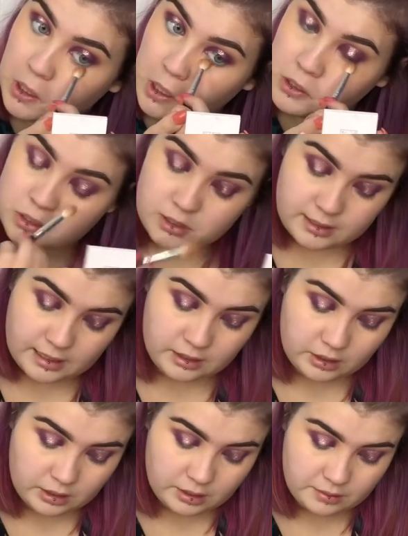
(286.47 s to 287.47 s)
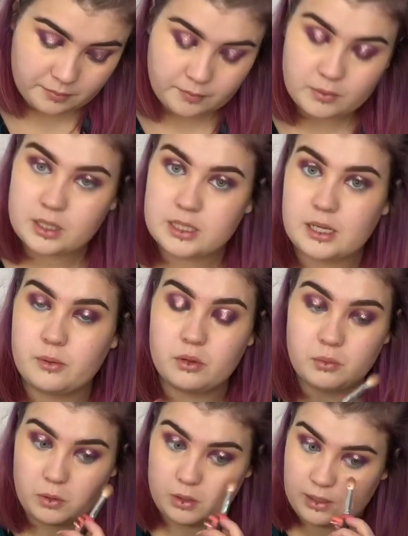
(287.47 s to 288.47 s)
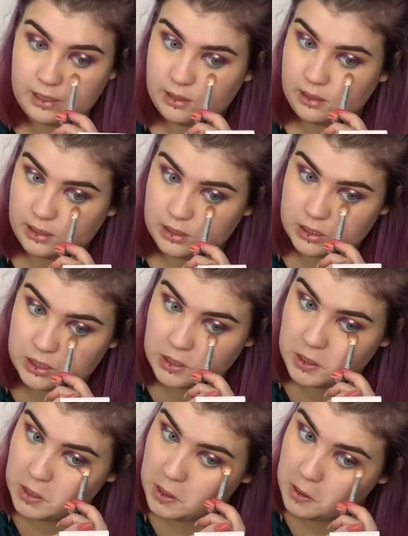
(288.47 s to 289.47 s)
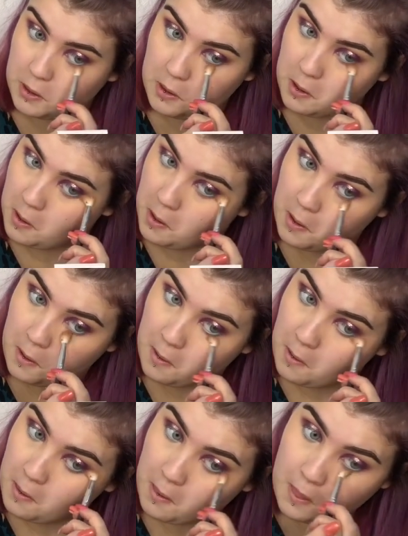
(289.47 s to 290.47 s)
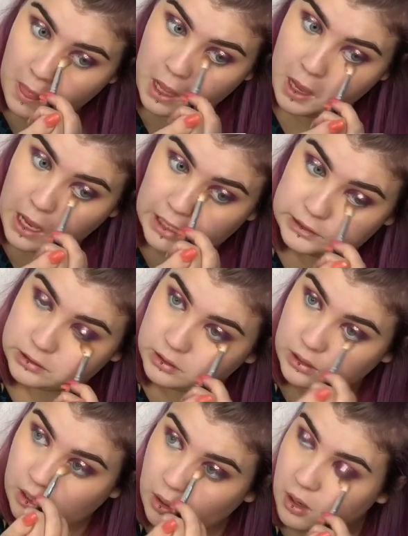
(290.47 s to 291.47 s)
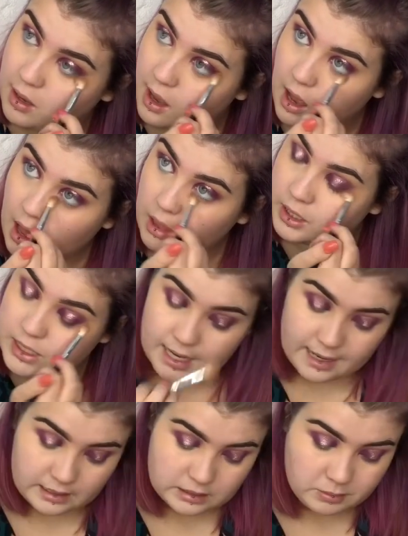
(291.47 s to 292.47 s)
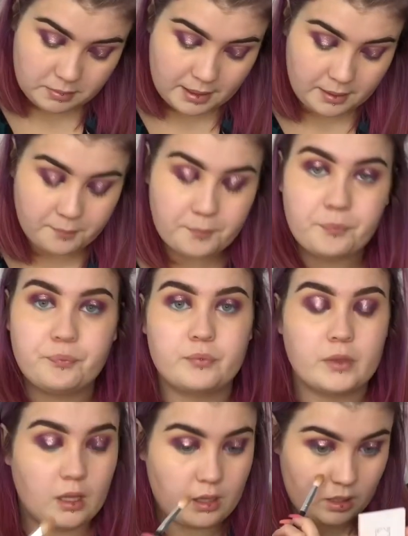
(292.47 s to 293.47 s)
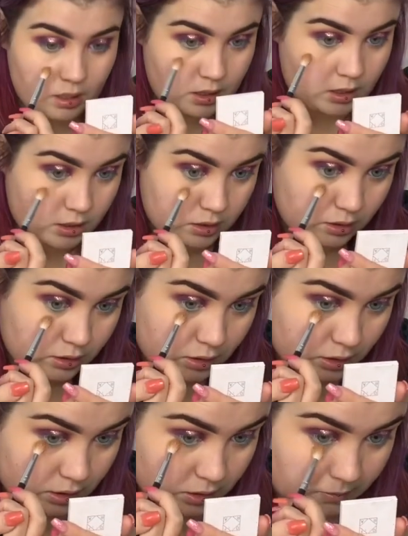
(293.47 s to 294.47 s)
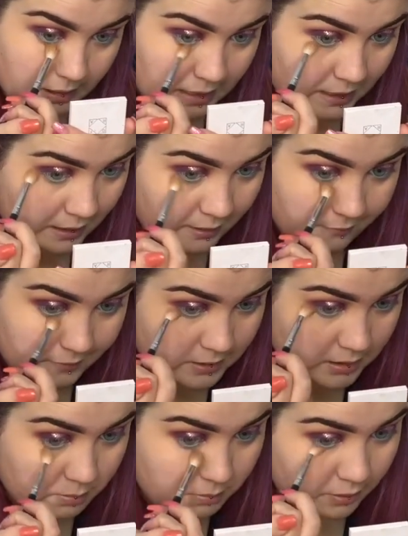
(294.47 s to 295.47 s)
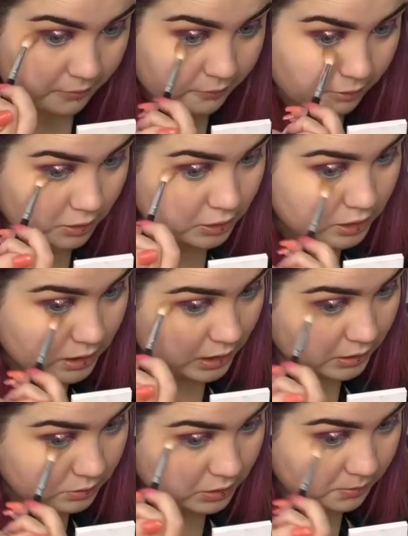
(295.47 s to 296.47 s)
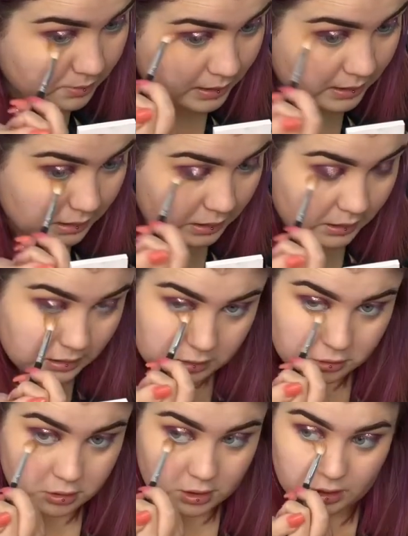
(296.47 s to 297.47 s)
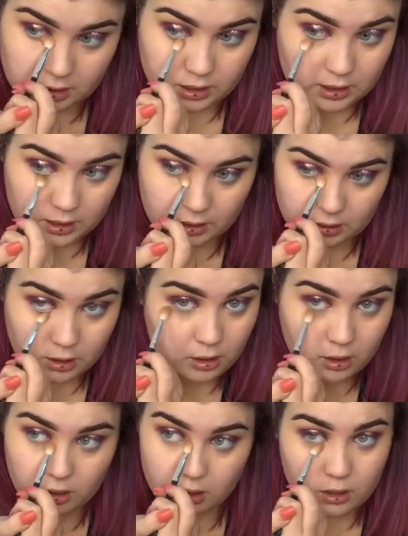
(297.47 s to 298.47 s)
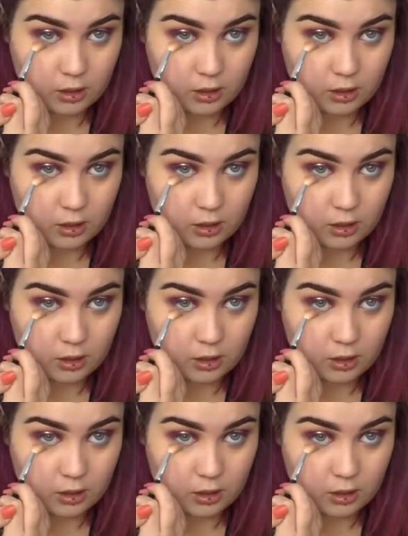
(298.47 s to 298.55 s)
underneath the tip of the waterline, like just here. I'm just going to, the tiniest wee bit, just so we have something for our shadows to blend it into again.